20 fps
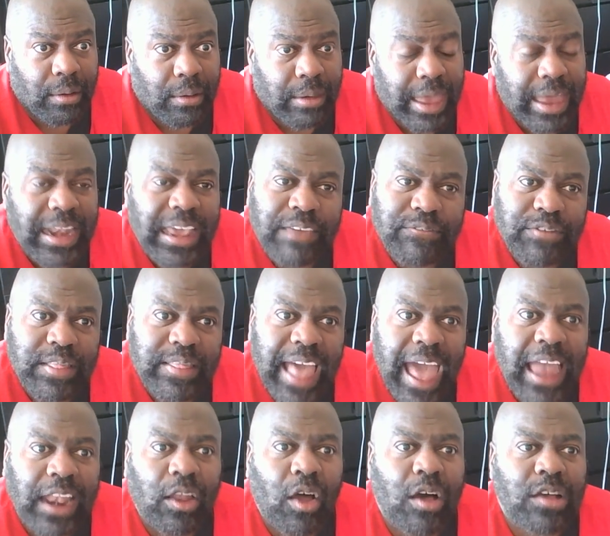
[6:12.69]
And even
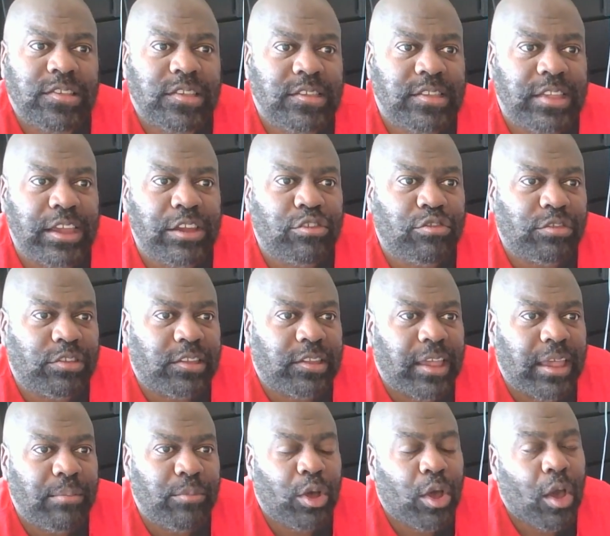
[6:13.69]
that loss is
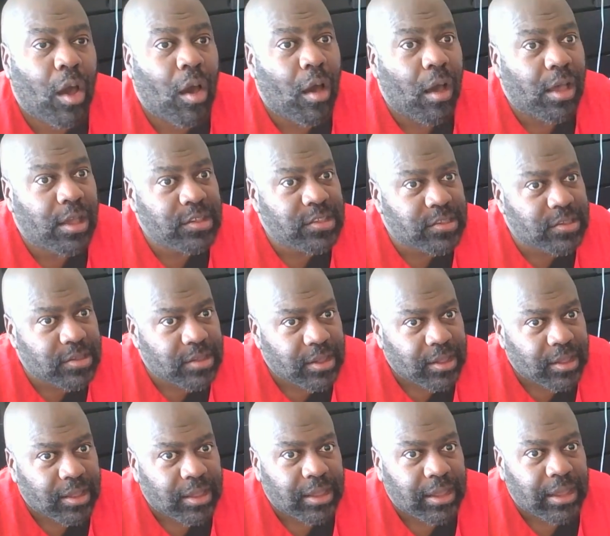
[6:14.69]
interesting because,
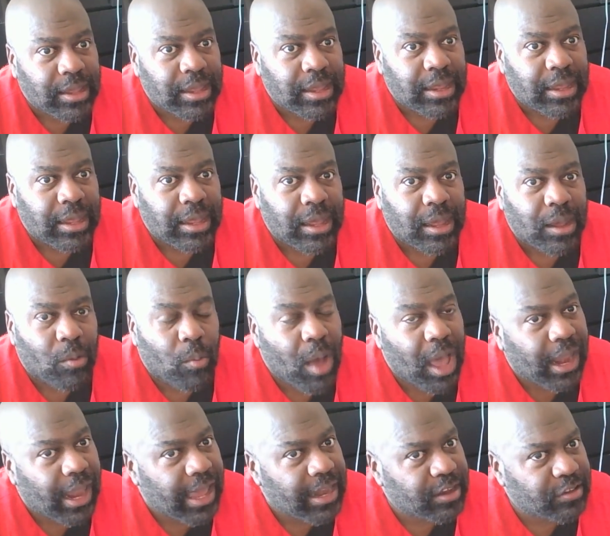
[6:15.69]

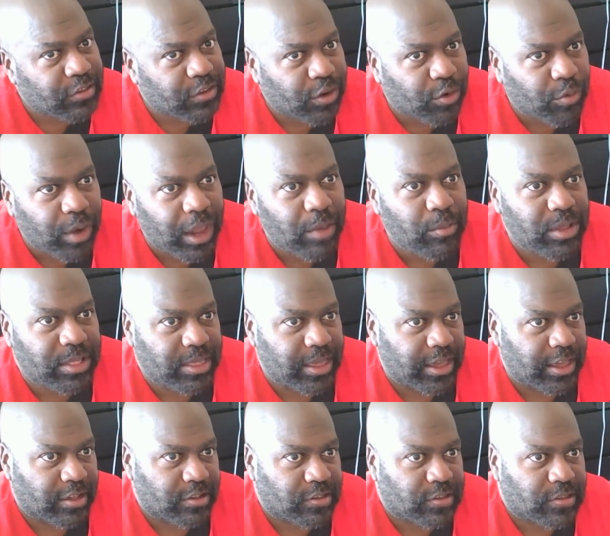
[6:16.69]
while I disagree with
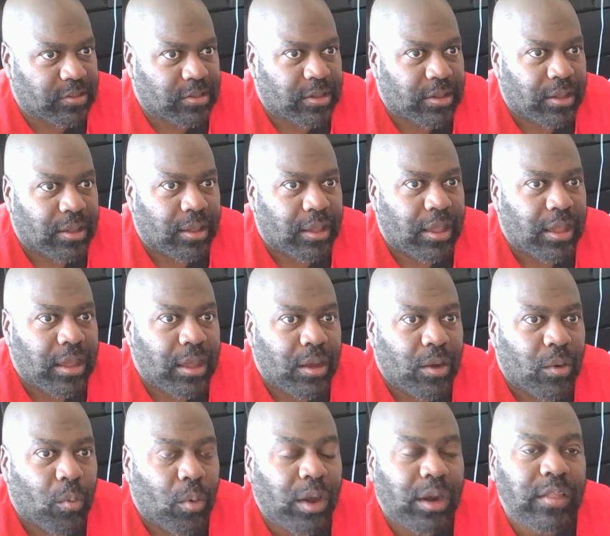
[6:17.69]
this,
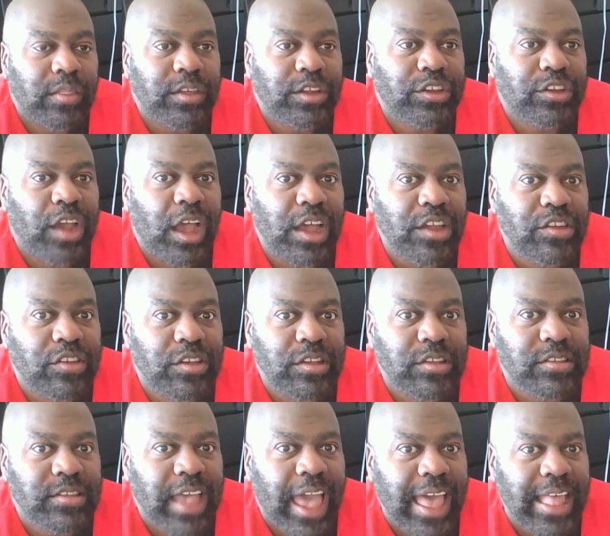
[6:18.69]
one of the
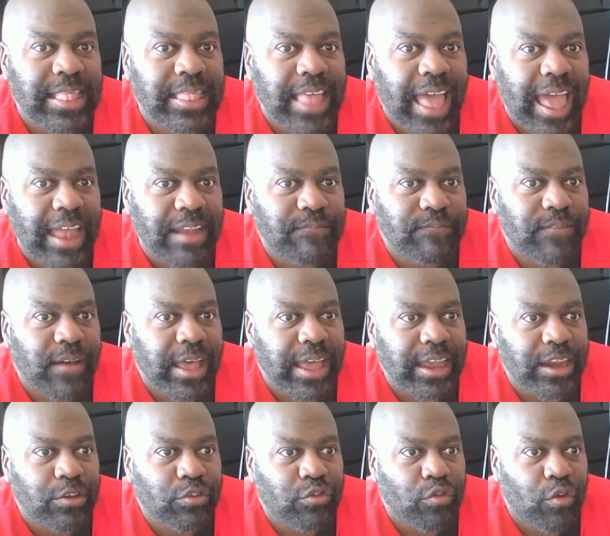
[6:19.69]
judges had that
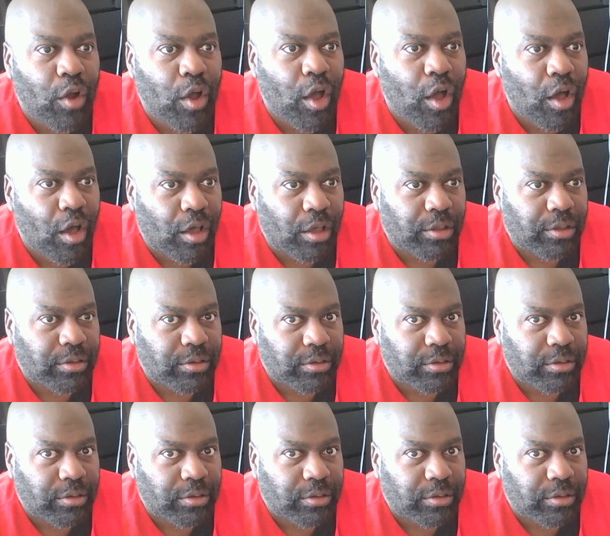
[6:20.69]
fight a draw.